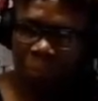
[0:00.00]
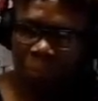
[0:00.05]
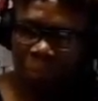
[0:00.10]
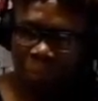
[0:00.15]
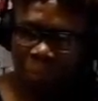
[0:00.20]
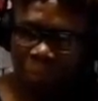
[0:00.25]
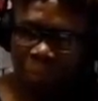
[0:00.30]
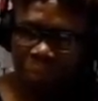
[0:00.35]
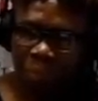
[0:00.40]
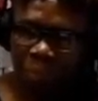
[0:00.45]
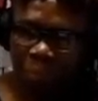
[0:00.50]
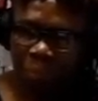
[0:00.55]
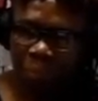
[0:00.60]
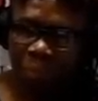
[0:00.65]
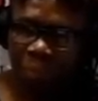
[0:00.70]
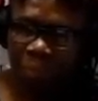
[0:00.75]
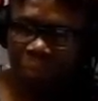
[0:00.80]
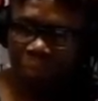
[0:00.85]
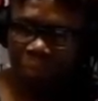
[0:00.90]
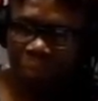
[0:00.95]

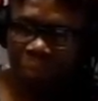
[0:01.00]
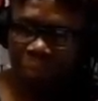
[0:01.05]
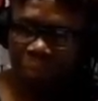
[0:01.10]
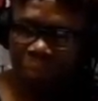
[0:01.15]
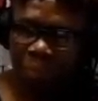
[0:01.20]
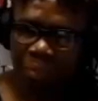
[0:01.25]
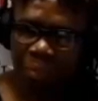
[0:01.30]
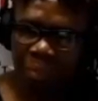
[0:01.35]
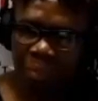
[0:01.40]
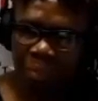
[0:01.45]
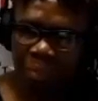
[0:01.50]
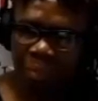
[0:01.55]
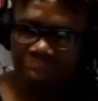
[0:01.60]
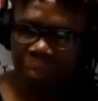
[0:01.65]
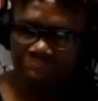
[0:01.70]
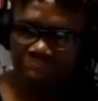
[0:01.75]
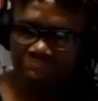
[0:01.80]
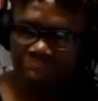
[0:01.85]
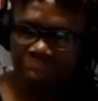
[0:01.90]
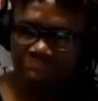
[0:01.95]

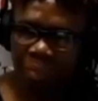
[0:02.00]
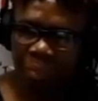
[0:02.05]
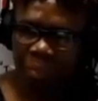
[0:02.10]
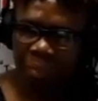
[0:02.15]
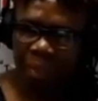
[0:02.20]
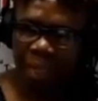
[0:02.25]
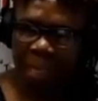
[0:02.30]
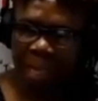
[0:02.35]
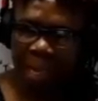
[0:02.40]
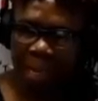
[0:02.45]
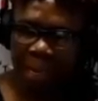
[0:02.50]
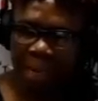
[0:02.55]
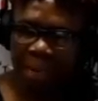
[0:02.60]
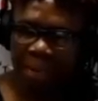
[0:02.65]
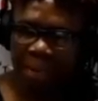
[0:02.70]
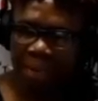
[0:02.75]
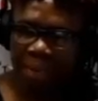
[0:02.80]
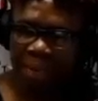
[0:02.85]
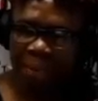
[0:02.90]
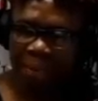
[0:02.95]

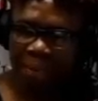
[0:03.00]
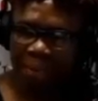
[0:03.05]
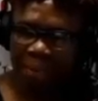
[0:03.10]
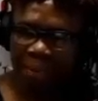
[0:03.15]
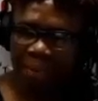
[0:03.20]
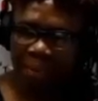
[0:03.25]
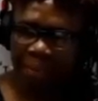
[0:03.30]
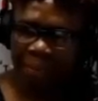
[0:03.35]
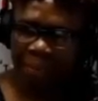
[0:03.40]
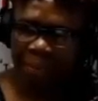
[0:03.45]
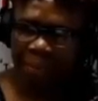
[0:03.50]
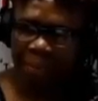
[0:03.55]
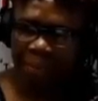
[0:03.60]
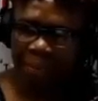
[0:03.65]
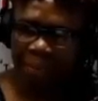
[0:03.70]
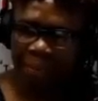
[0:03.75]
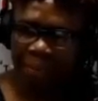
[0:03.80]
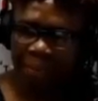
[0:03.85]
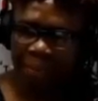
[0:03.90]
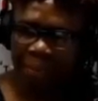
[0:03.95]

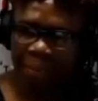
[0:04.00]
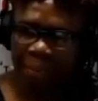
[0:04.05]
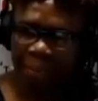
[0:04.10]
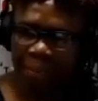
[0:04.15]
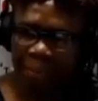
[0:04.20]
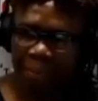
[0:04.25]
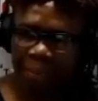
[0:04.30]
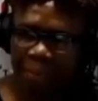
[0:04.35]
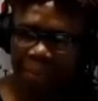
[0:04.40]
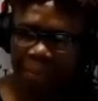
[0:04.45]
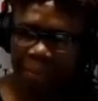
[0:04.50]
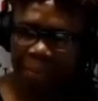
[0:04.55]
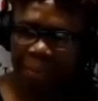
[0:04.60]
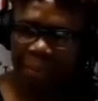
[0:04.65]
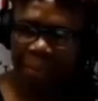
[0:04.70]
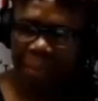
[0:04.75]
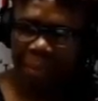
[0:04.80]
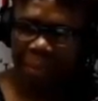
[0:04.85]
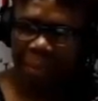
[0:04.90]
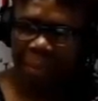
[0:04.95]

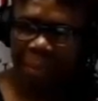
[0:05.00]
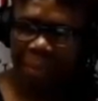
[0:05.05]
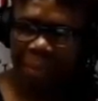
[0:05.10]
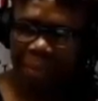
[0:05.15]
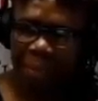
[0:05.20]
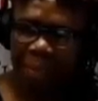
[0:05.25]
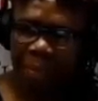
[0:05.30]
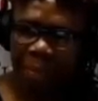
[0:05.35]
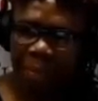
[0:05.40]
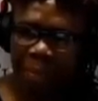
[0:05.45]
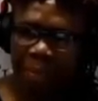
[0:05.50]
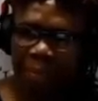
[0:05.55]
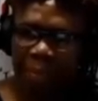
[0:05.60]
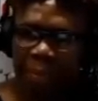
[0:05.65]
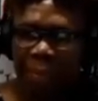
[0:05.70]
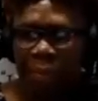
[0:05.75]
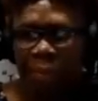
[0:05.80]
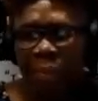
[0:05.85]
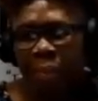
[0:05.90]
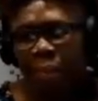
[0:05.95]

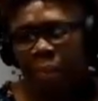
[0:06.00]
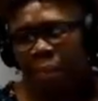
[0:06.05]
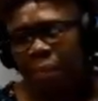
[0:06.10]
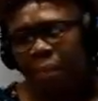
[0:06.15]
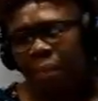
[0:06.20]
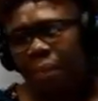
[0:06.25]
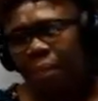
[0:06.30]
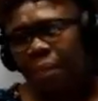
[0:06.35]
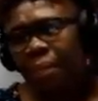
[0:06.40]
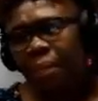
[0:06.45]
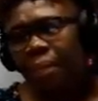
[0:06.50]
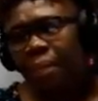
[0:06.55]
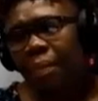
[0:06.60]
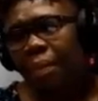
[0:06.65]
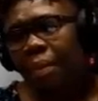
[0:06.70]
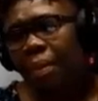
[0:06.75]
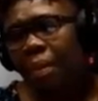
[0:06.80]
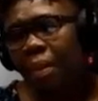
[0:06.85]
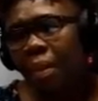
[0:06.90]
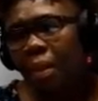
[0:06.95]

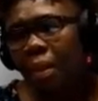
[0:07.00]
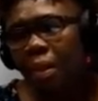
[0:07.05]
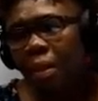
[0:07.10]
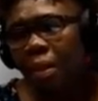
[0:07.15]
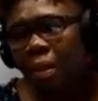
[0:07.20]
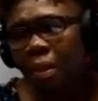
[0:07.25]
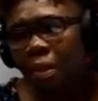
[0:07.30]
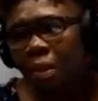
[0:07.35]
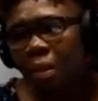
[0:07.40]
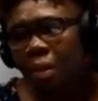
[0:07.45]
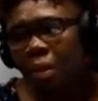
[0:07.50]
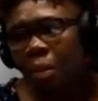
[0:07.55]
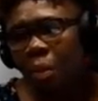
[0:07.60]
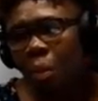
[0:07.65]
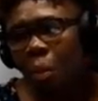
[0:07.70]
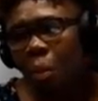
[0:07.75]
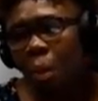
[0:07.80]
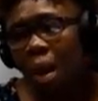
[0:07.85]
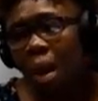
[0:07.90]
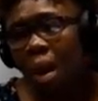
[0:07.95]
The person shown says nothing.